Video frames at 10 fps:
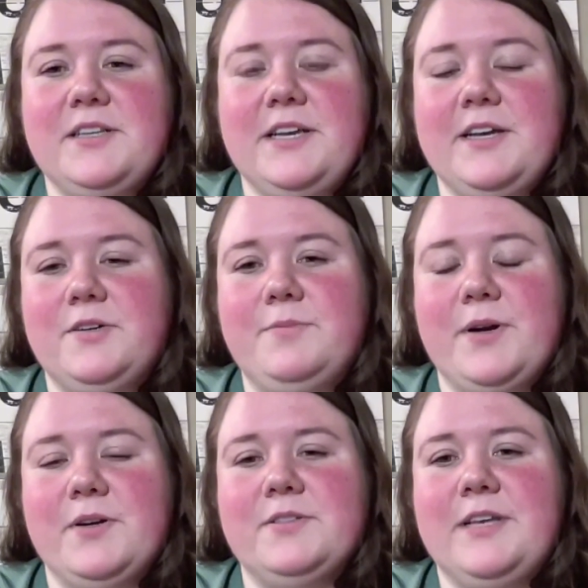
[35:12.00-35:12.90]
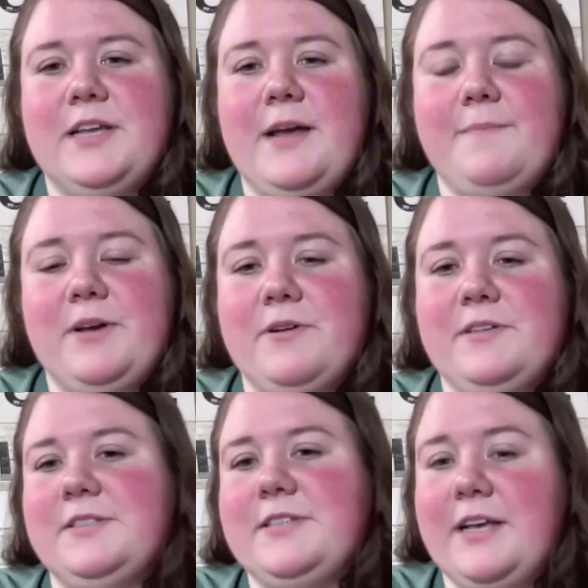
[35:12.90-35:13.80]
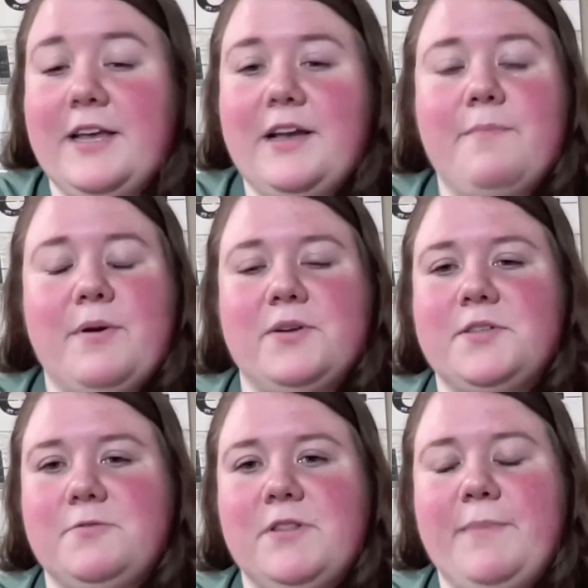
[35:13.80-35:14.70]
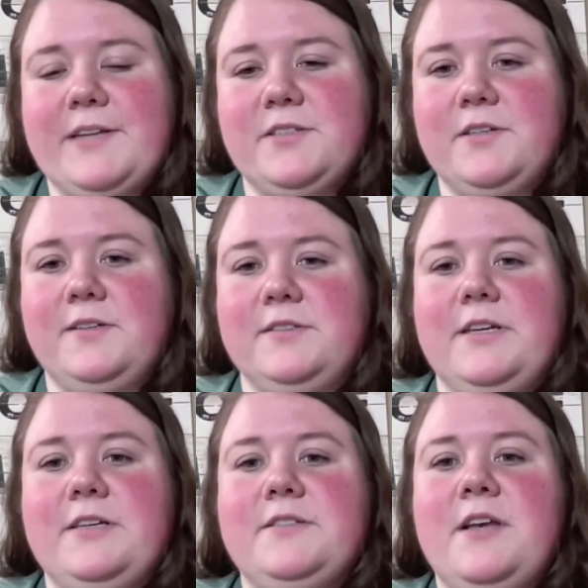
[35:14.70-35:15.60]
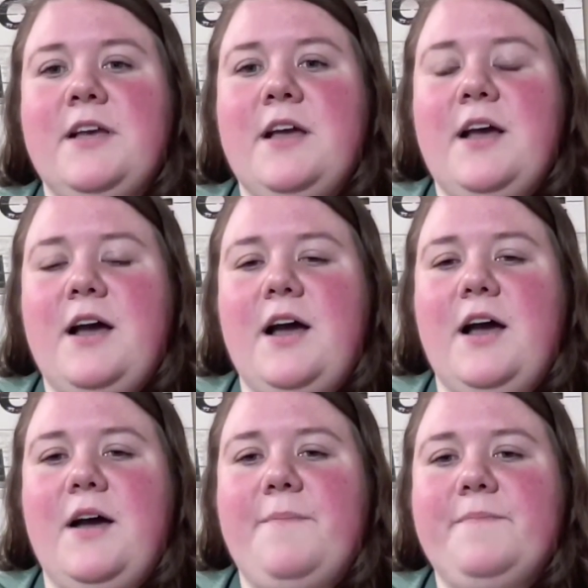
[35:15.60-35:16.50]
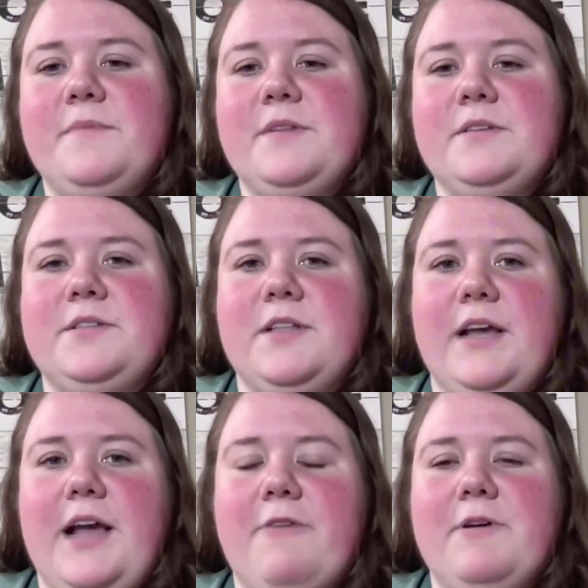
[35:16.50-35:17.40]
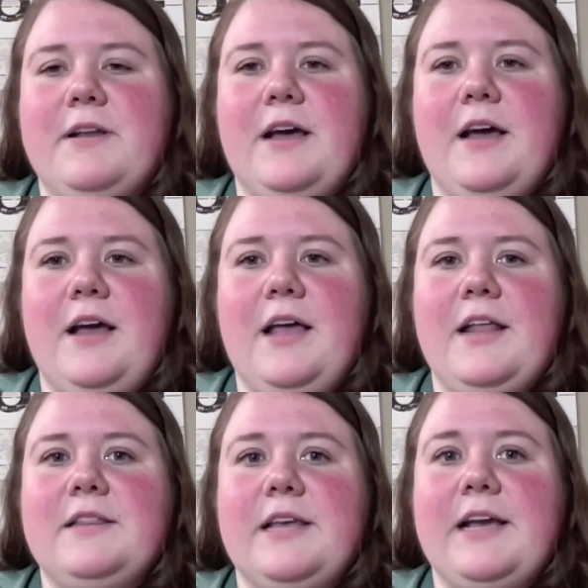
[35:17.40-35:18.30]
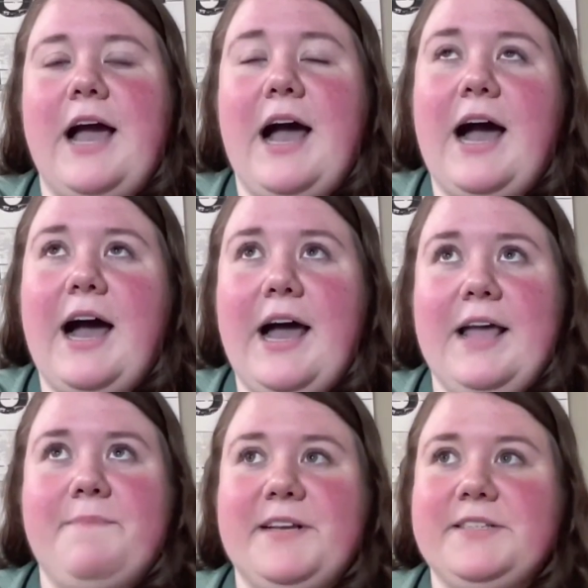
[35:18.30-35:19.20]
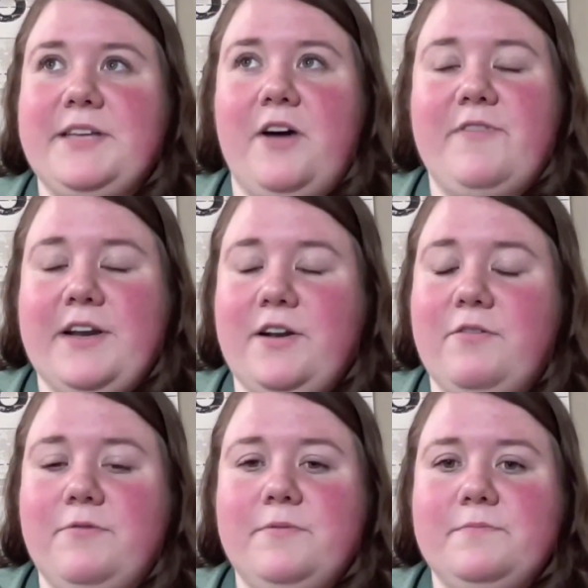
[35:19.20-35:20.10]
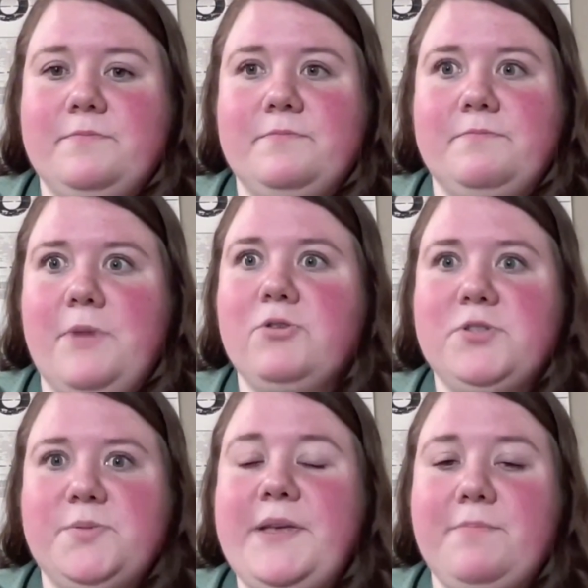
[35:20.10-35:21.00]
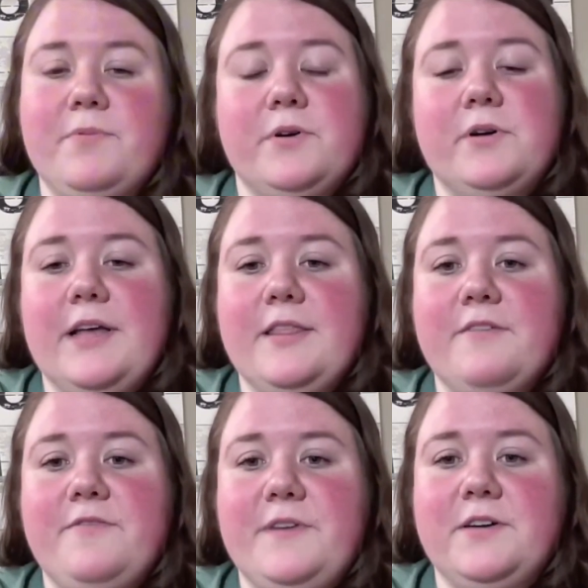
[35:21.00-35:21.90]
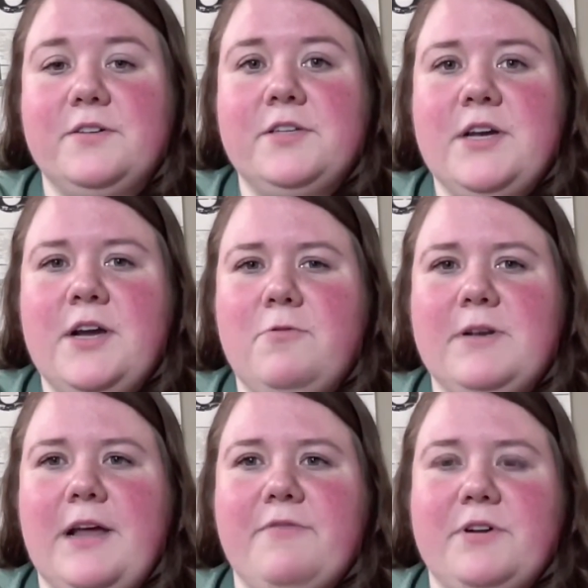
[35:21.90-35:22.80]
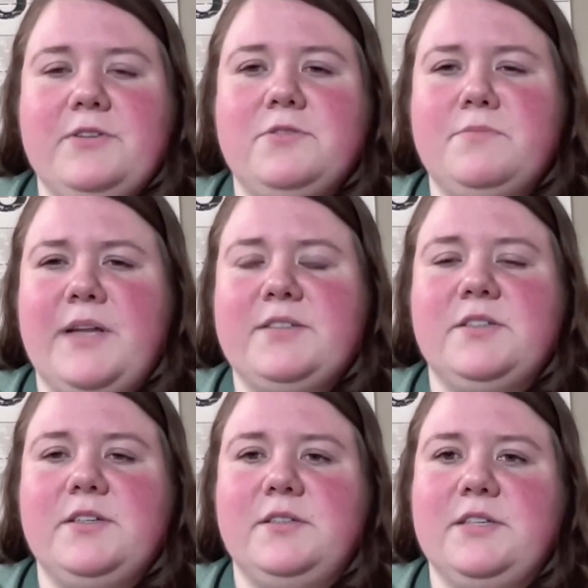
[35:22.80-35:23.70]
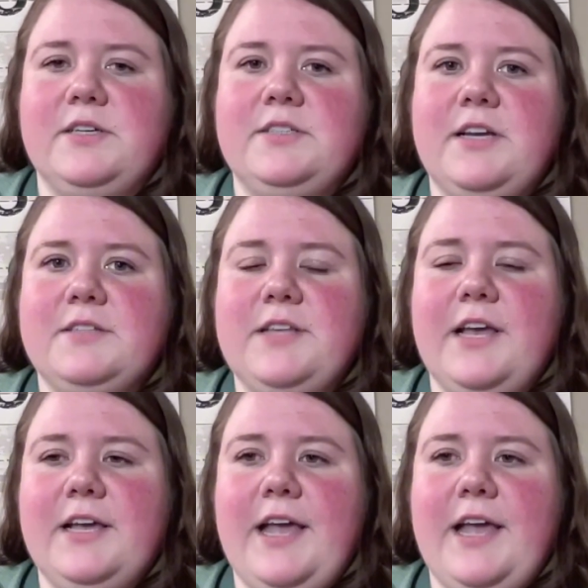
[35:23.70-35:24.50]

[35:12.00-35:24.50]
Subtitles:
ill person. I'm going to say like a person with mental illness. So like I myself, and I know most people in the field would never use mental illness as like